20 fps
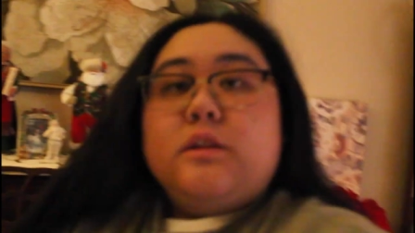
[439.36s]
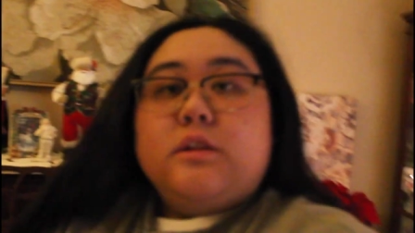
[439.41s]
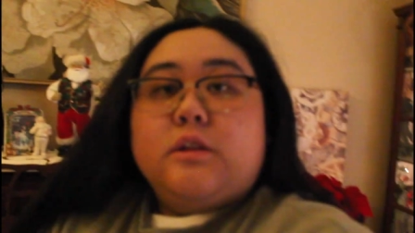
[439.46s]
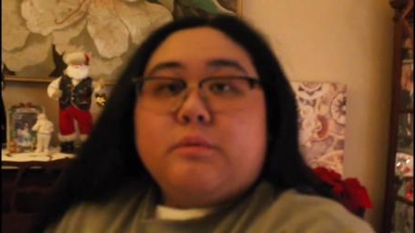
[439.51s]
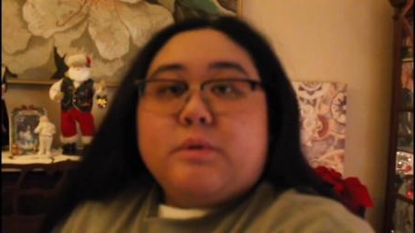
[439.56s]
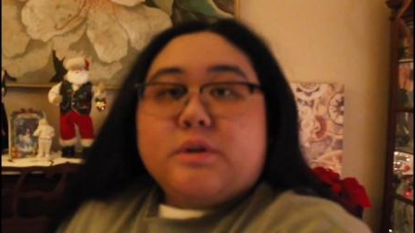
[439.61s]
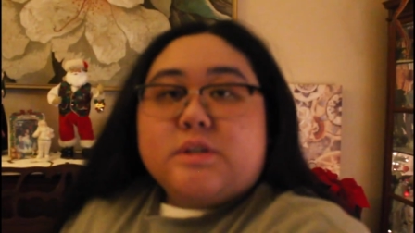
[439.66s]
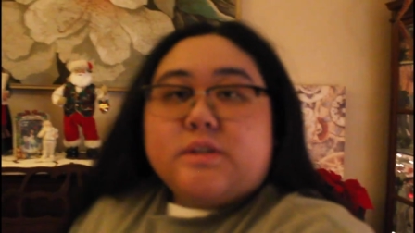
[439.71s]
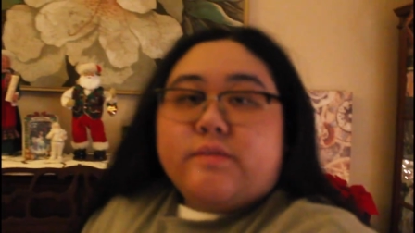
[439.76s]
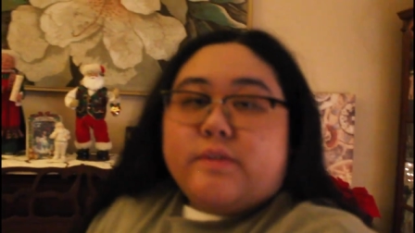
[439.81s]

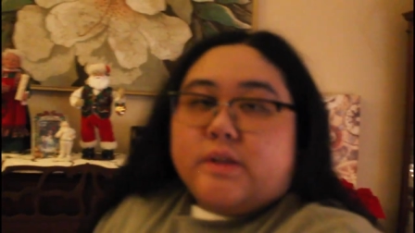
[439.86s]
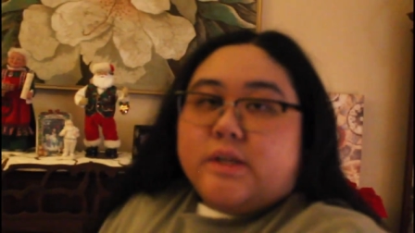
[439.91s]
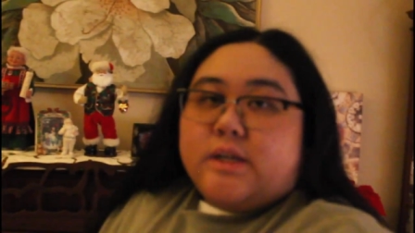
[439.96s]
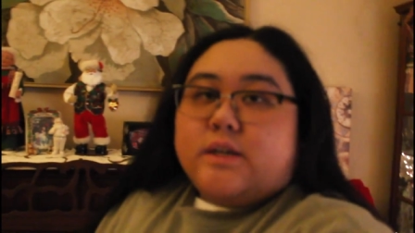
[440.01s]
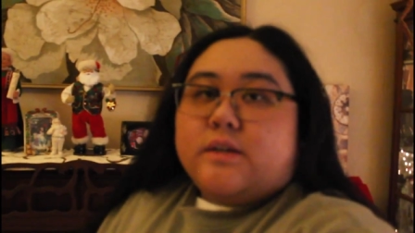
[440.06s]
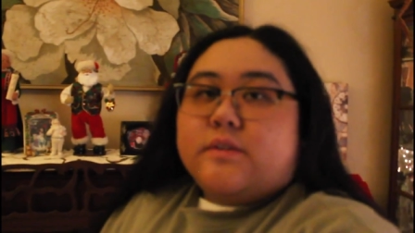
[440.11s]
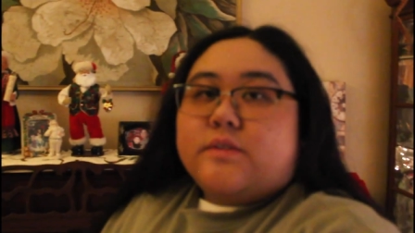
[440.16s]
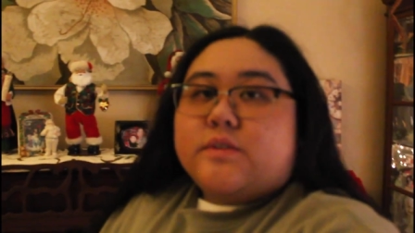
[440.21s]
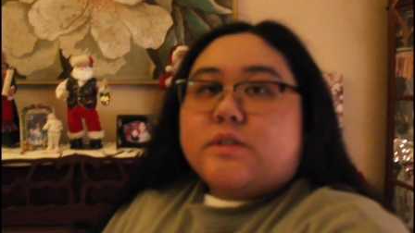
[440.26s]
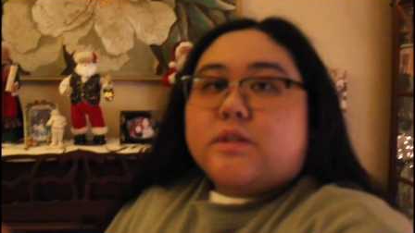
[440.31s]
The rest of the
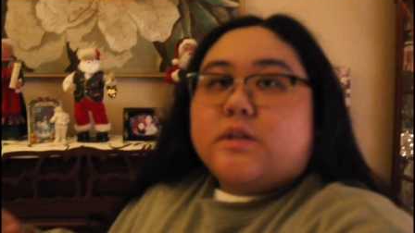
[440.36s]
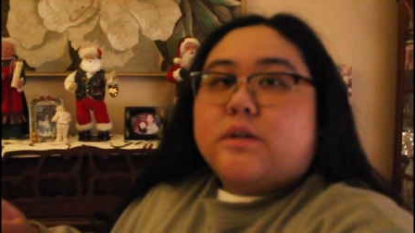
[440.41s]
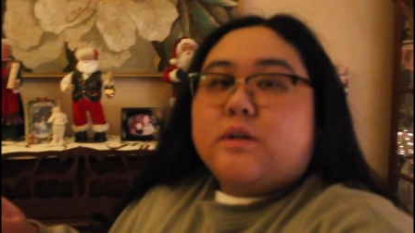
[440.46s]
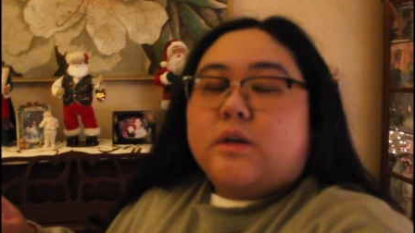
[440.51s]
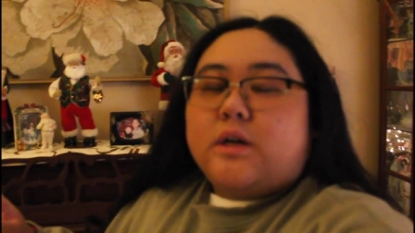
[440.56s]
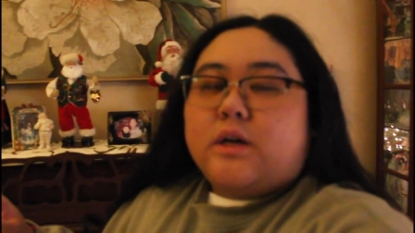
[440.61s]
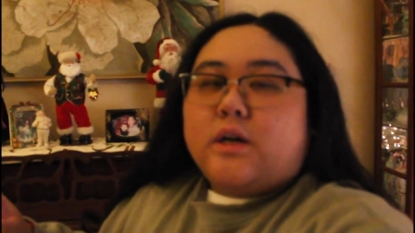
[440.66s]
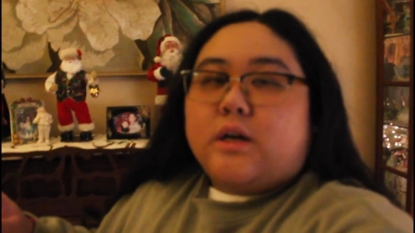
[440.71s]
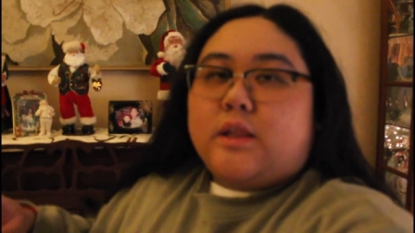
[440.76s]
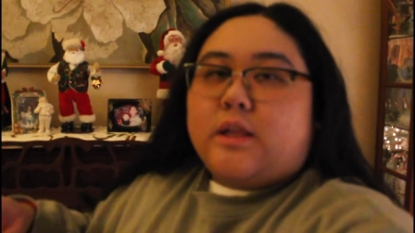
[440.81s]
gifts,
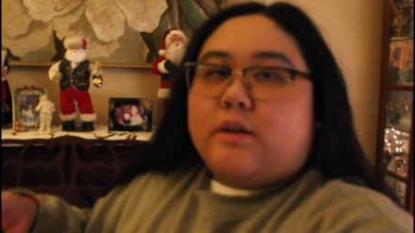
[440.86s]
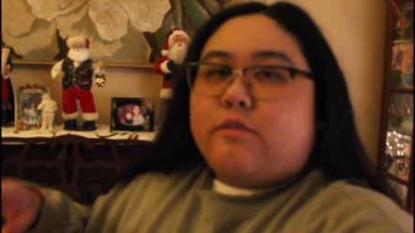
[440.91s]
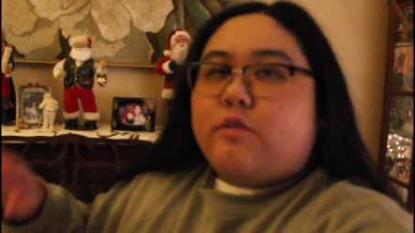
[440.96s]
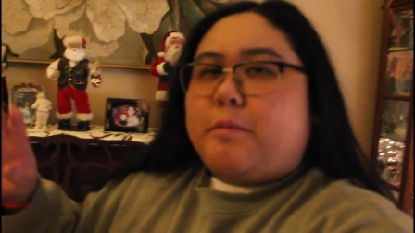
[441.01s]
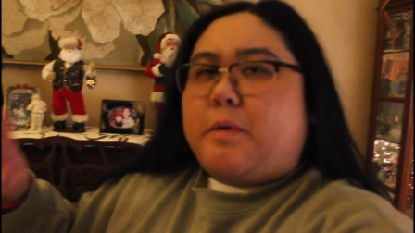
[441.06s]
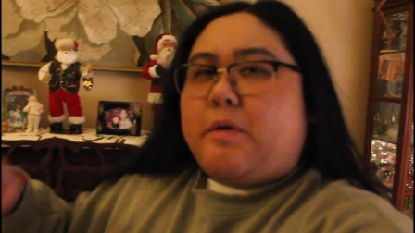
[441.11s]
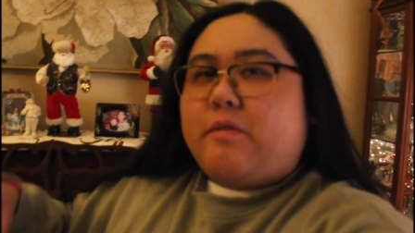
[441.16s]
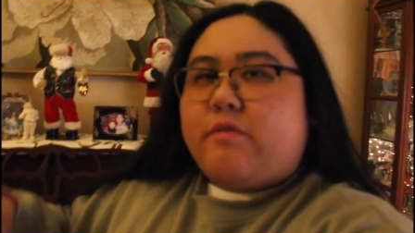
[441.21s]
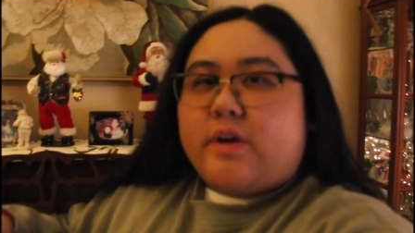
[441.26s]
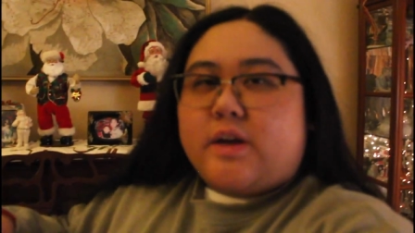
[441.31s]
uh, like for
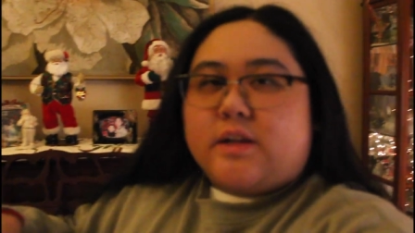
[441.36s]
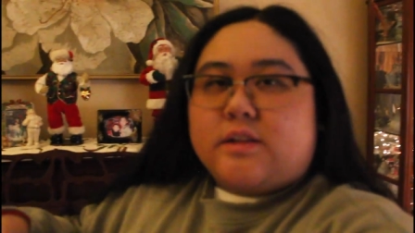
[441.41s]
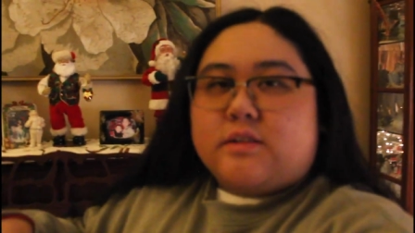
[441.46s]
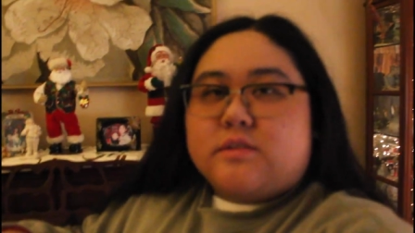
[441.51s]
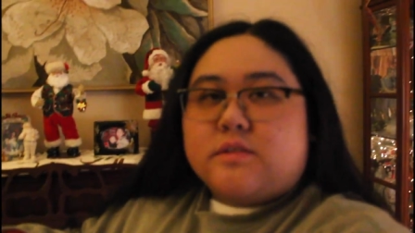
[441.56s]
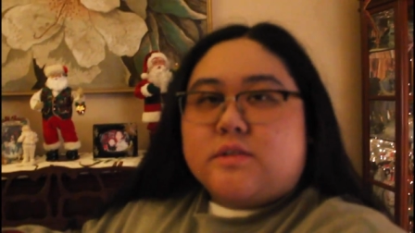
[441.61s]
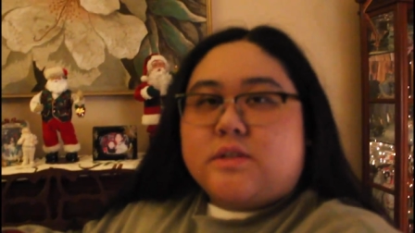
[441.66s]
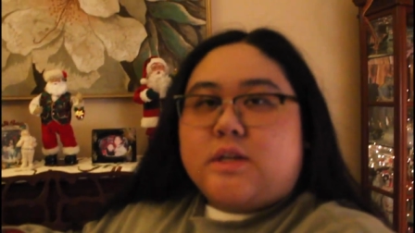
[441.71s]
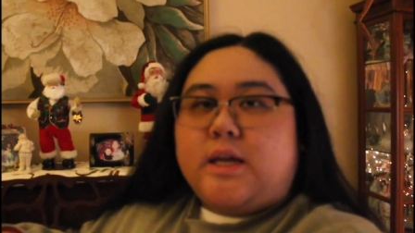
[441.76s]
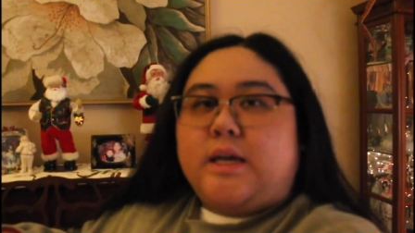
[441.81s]
my
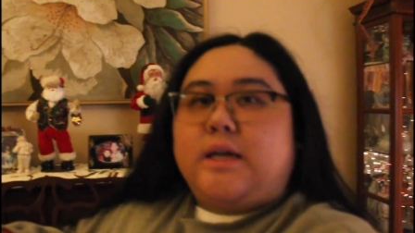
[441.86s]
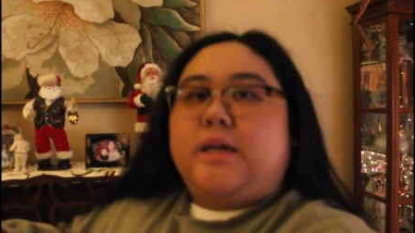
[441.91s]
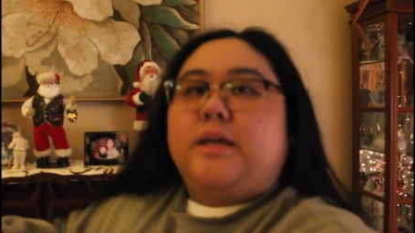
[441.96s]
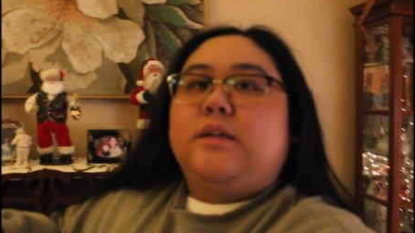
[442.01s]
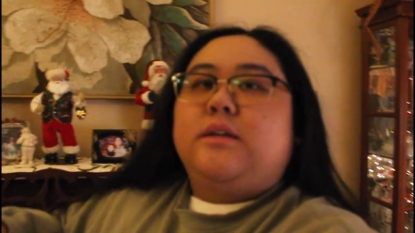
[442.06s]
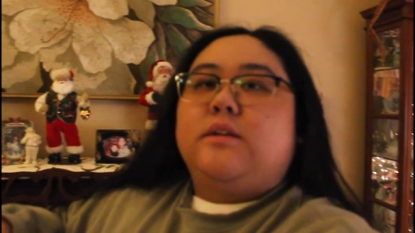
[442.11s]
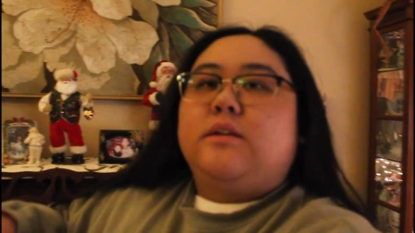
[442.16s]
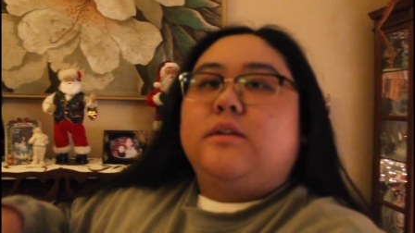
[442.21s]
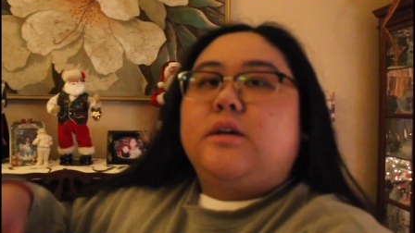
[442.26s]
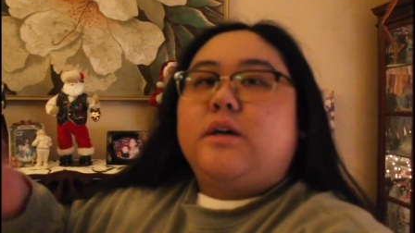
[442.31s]
friends
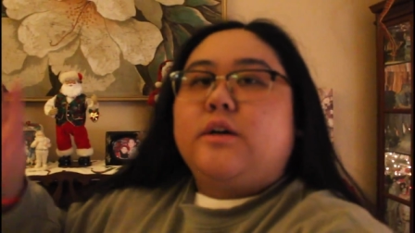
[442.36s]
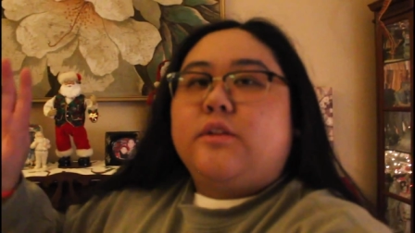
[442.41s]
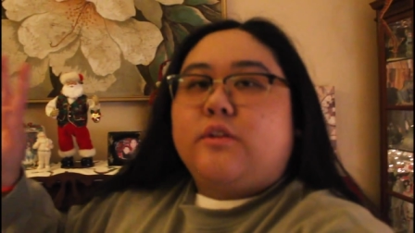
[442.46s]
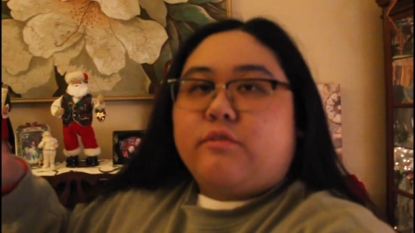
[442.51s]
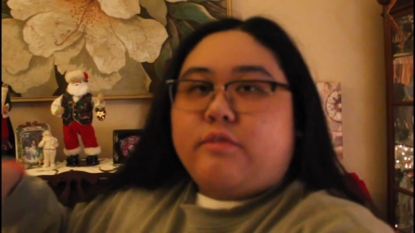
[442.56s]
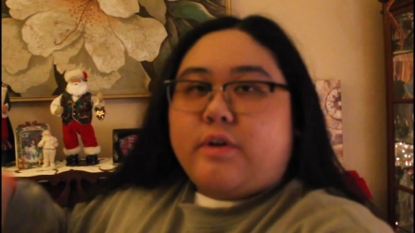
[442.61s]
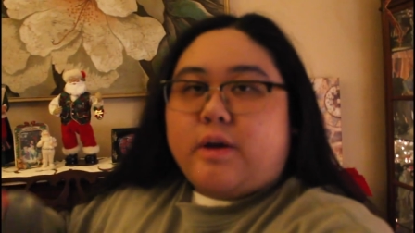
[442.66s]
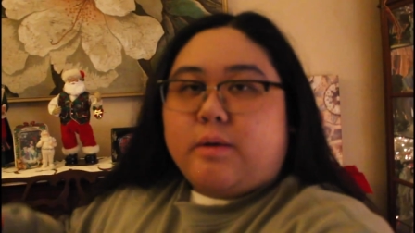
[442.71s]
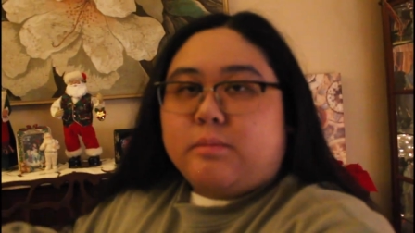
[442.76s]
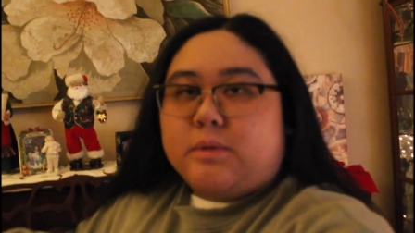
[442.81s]
and other
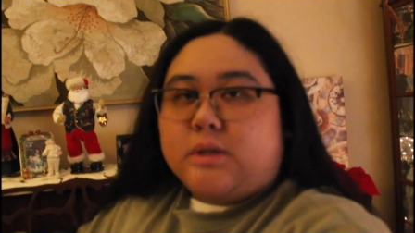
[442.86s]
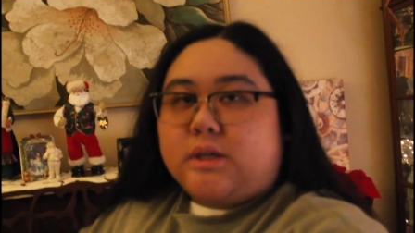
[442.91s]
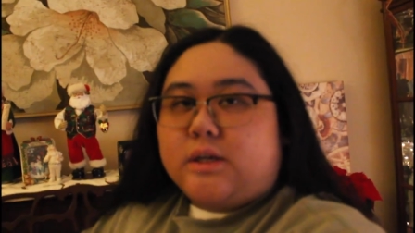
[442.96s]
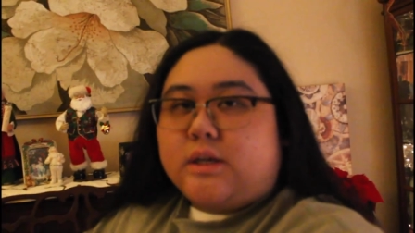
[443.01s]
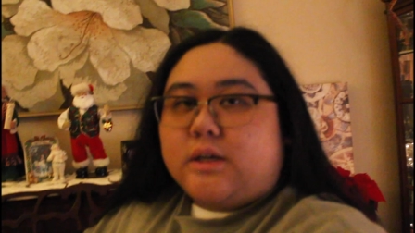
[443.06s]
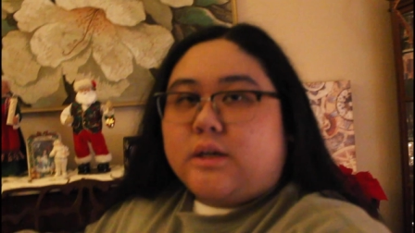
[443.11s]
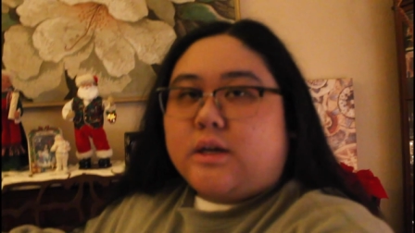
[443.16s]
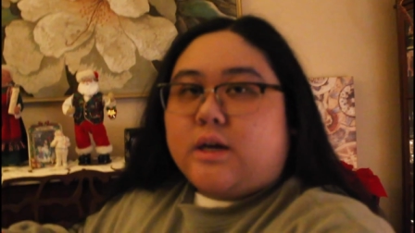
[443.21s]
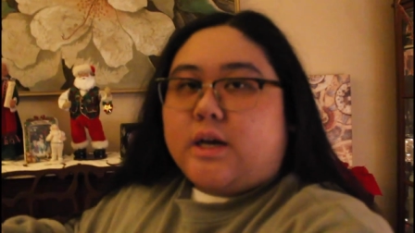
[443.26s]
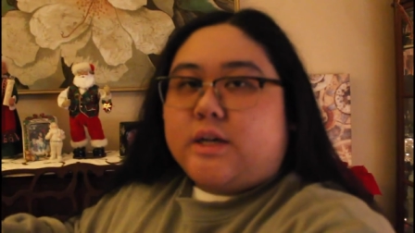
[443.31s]
family,